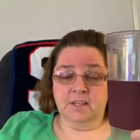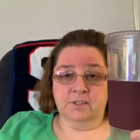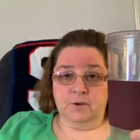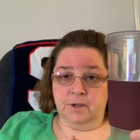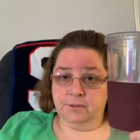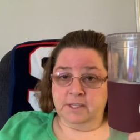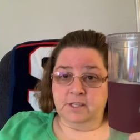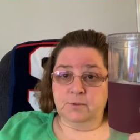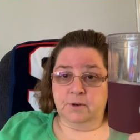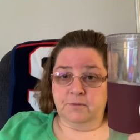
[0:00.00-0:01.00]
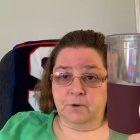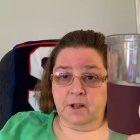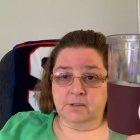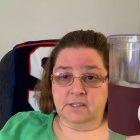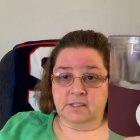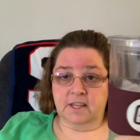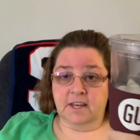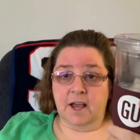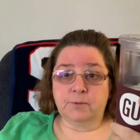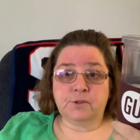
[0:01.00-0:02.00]
So I always get 24 ounces and
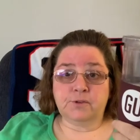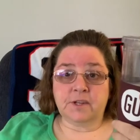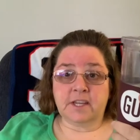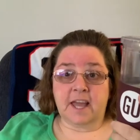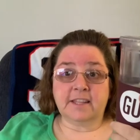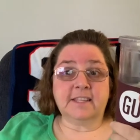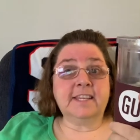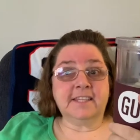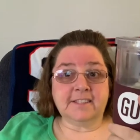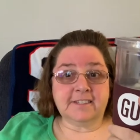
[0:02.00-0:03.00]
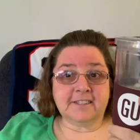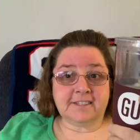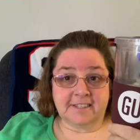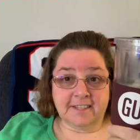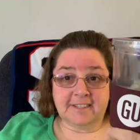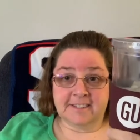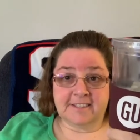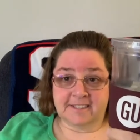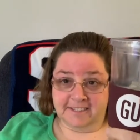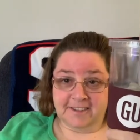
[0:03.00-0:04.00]
I will drink at least six
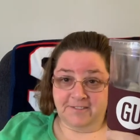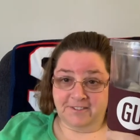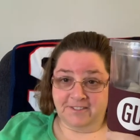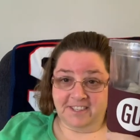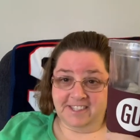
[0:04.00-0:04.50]
to seven of these